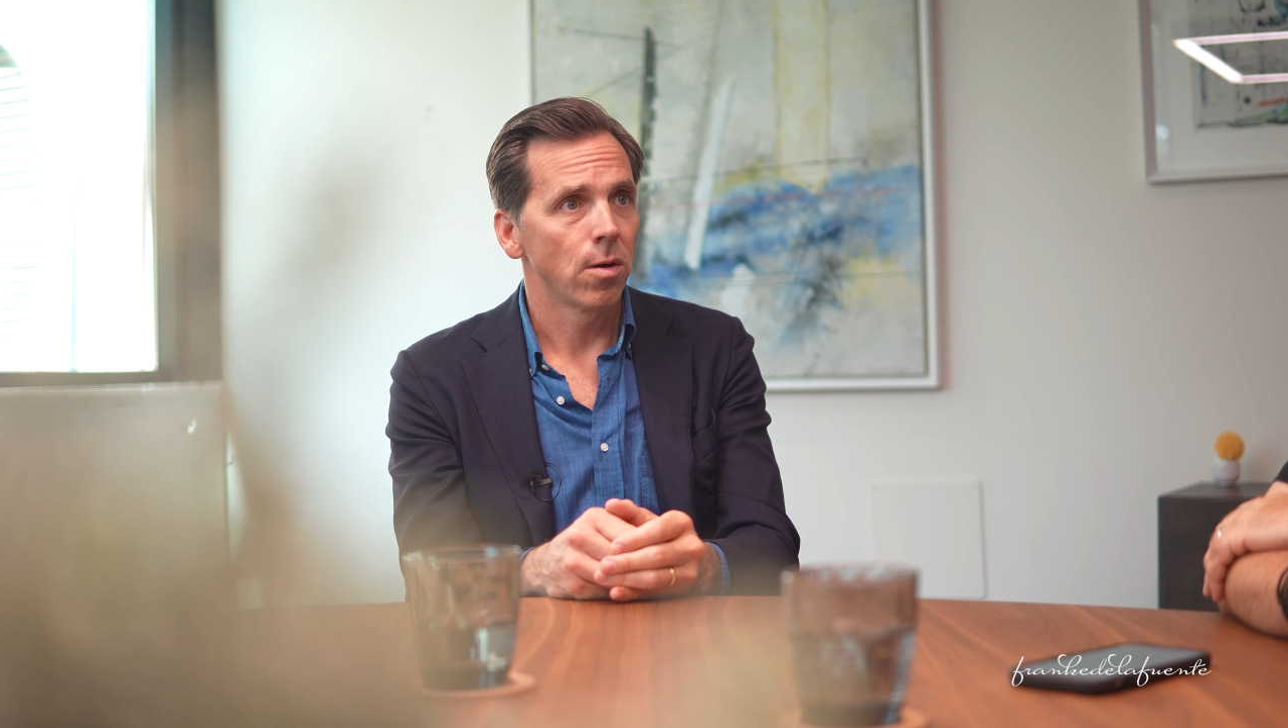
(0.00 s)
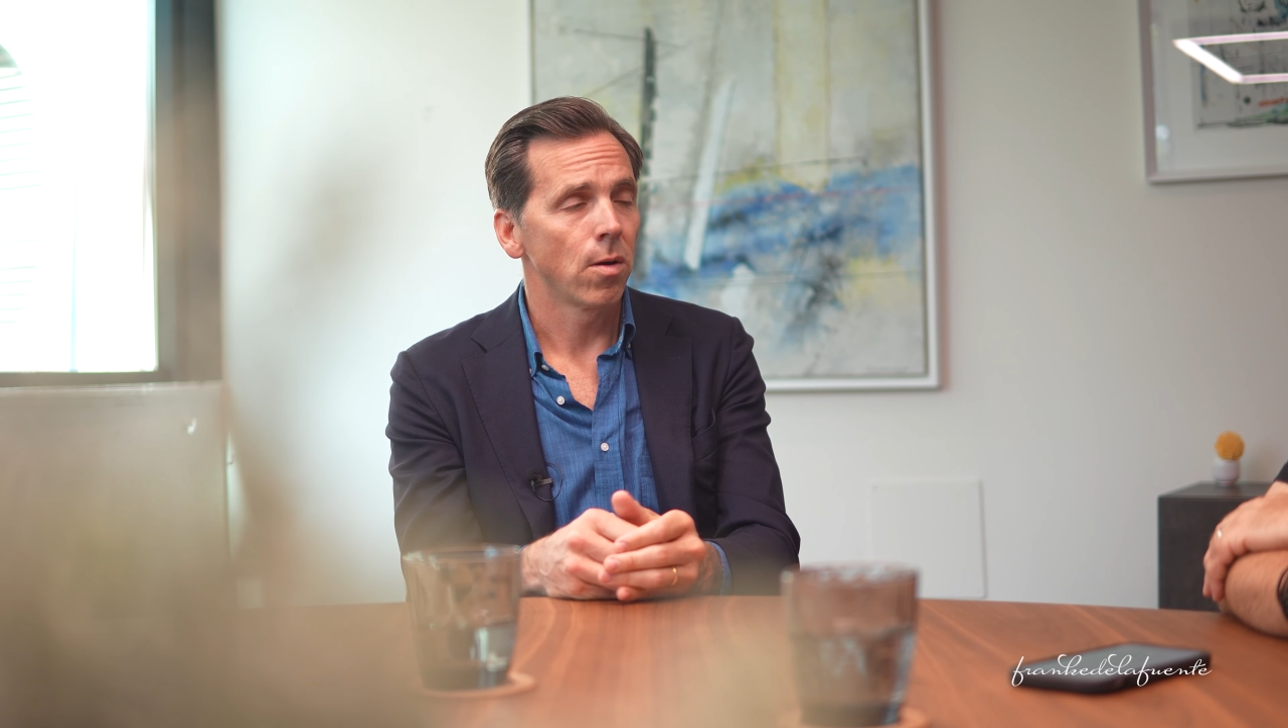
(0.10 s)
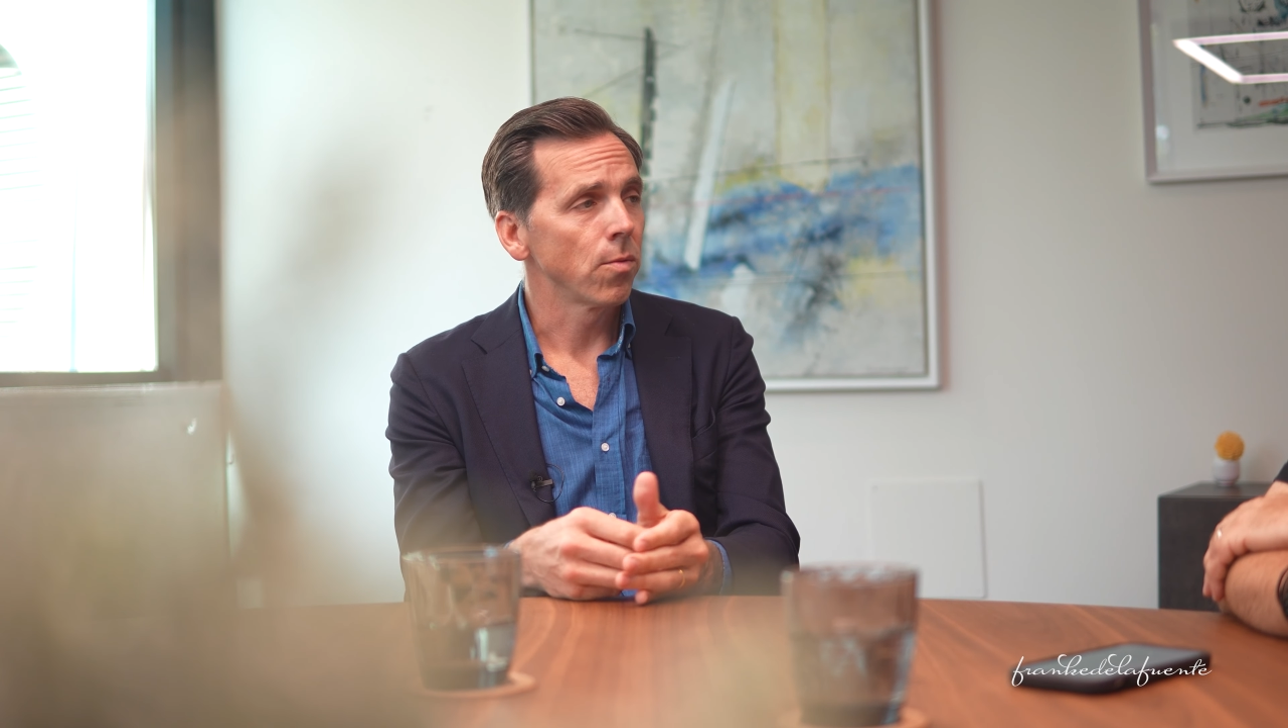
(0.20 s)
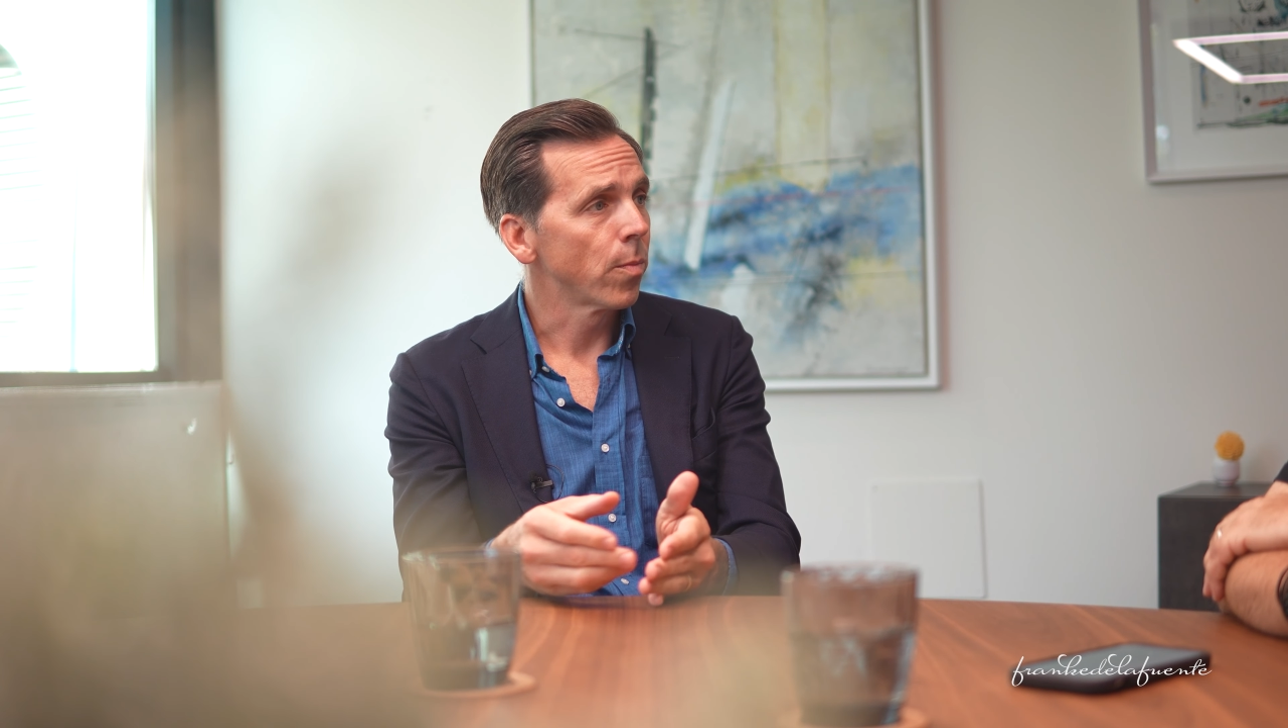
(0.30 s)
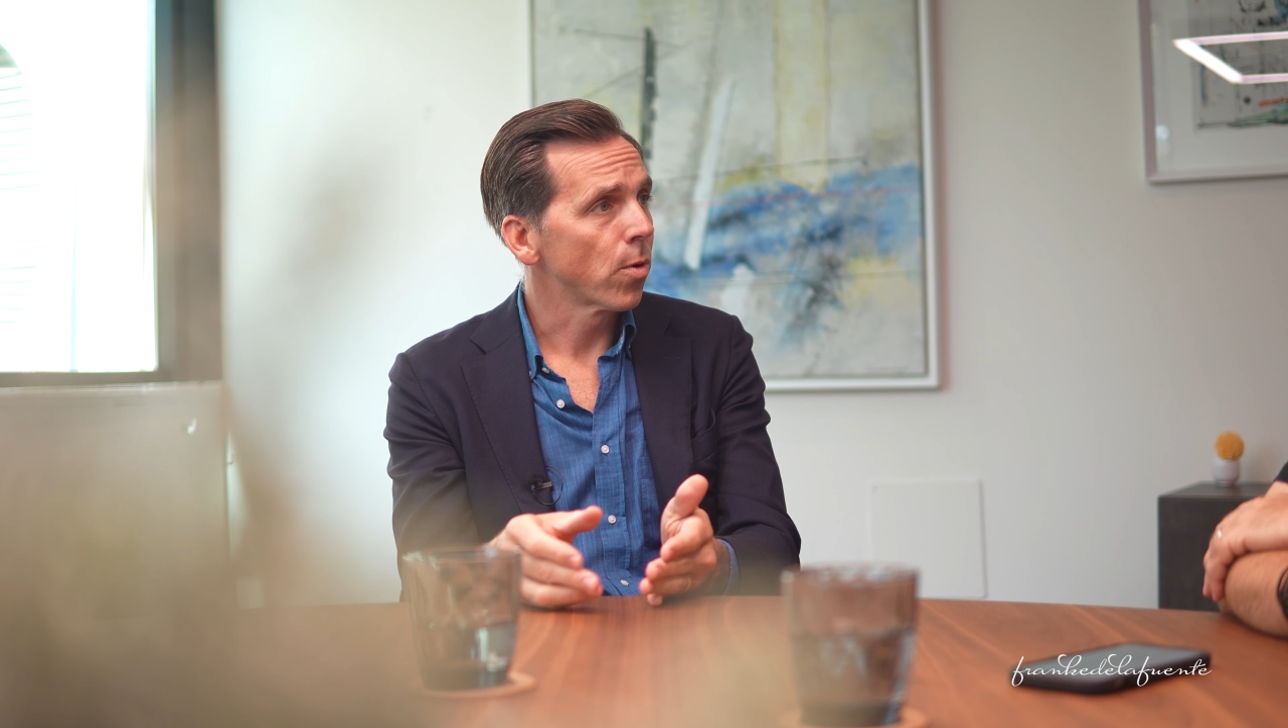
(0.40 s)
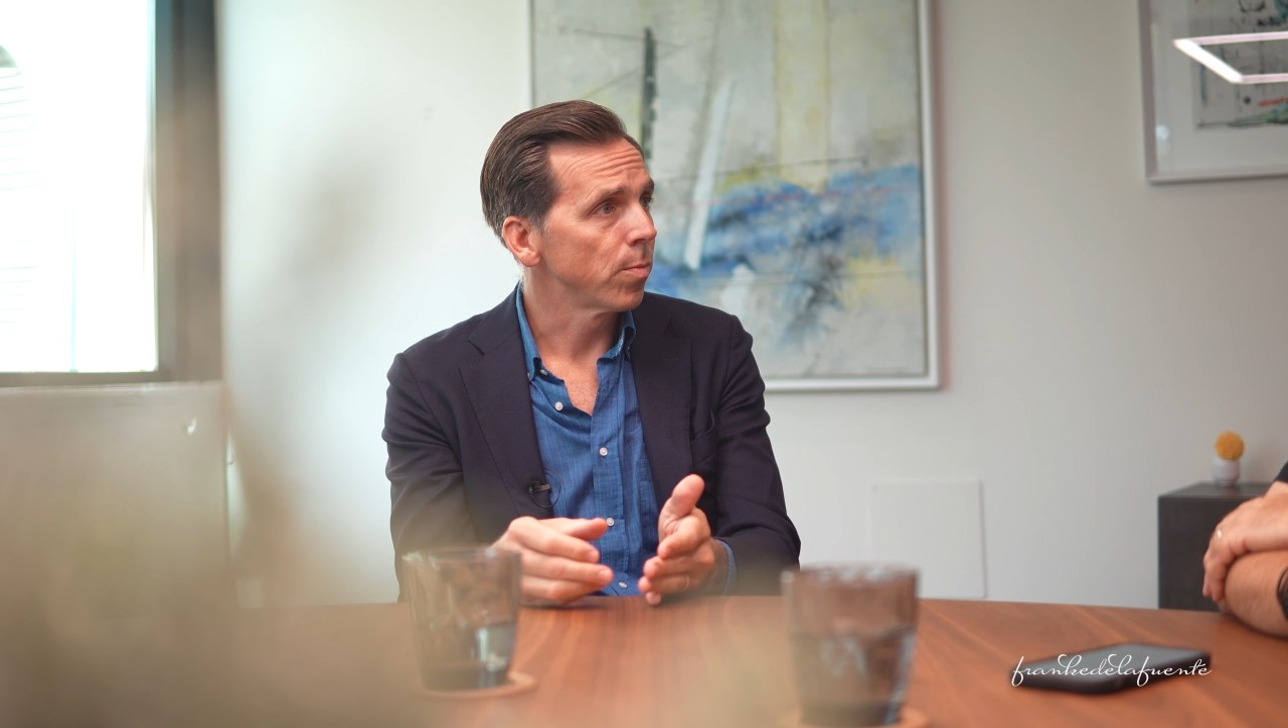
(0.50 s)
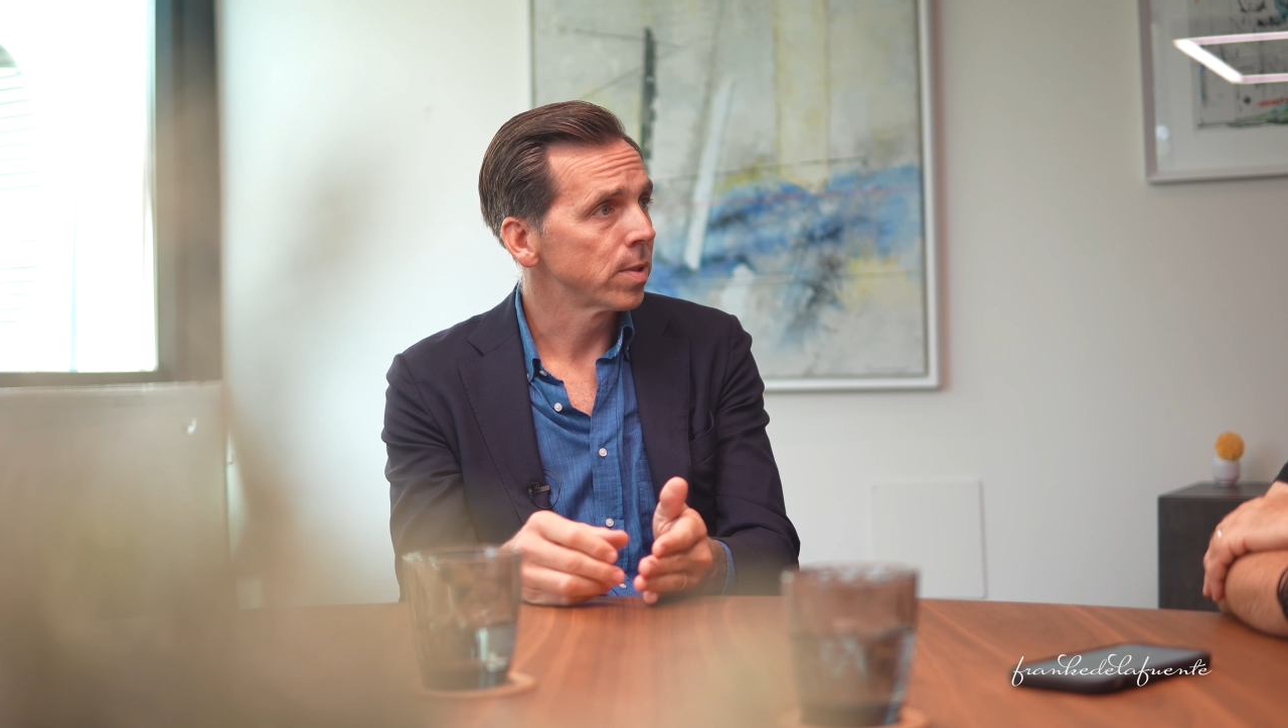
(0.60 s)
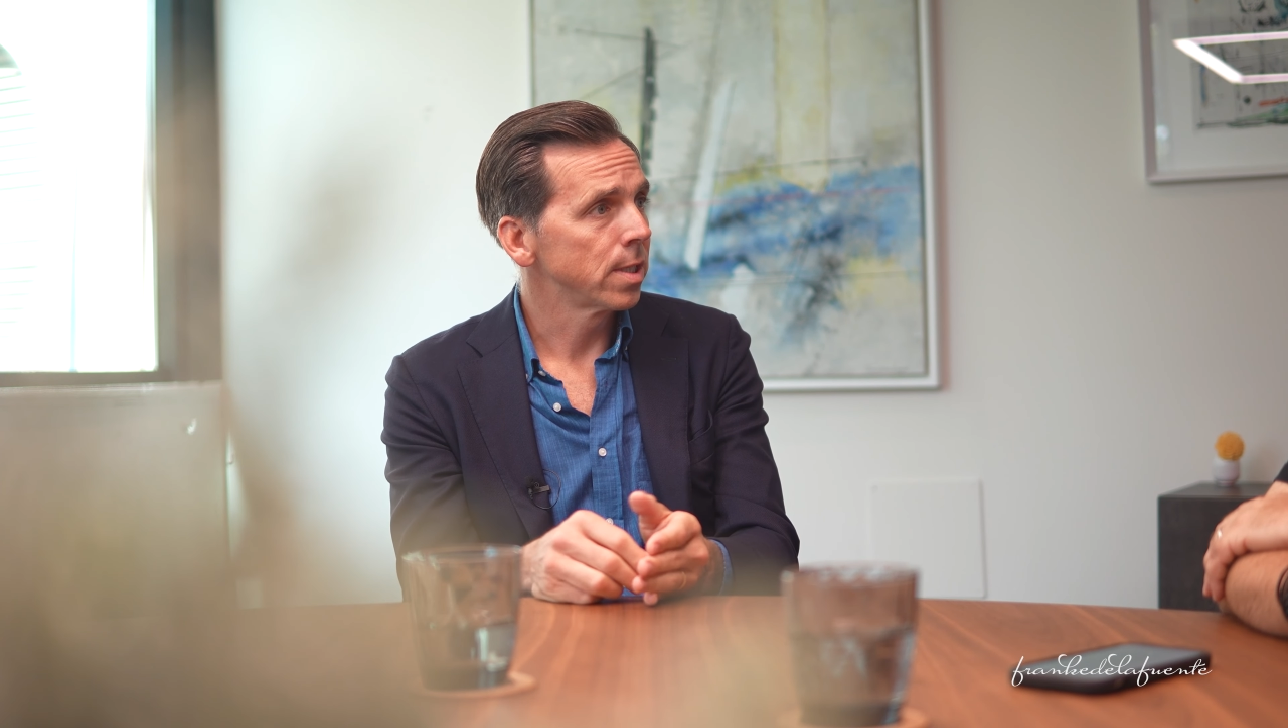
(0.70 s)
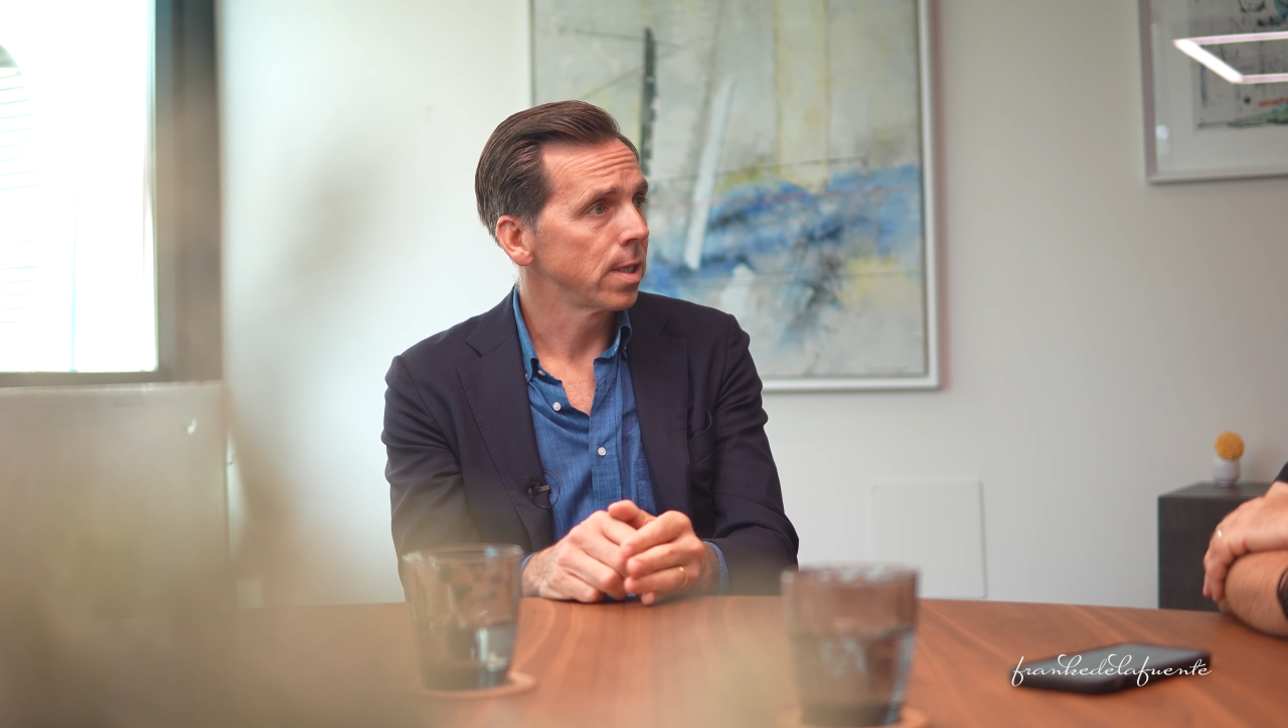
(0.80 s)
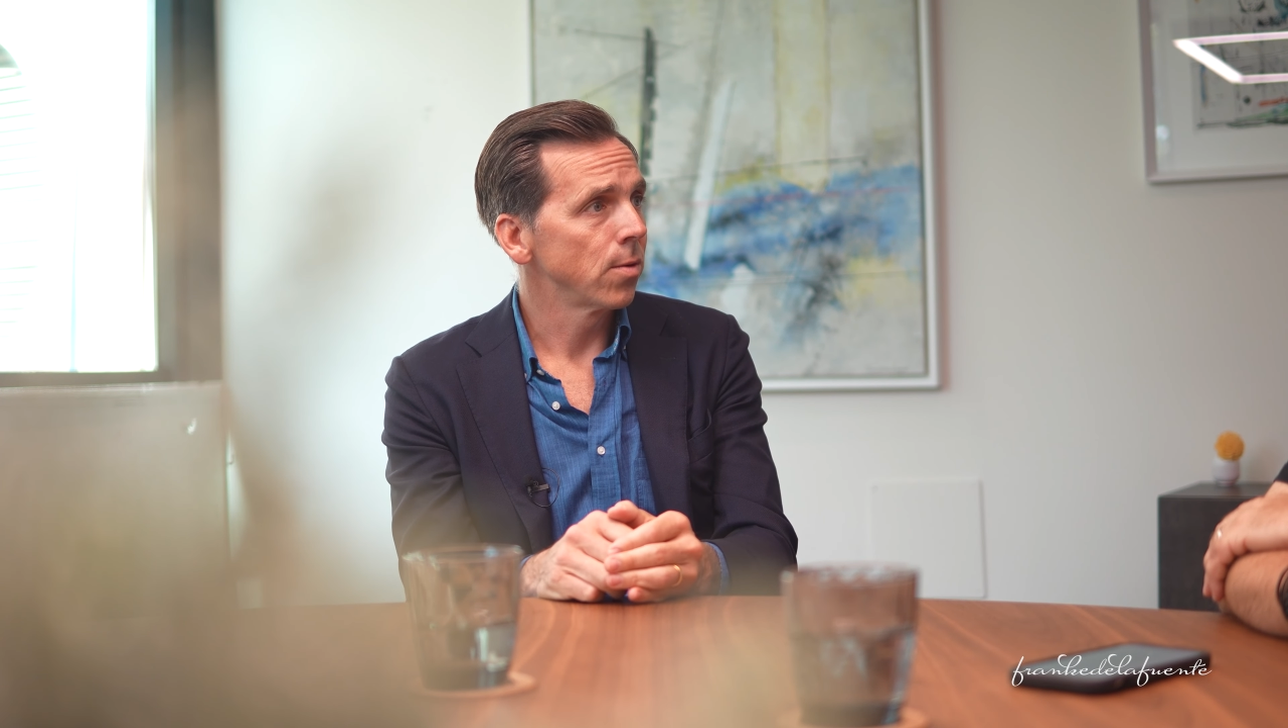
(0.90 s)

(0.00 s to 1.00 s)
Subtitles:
on the property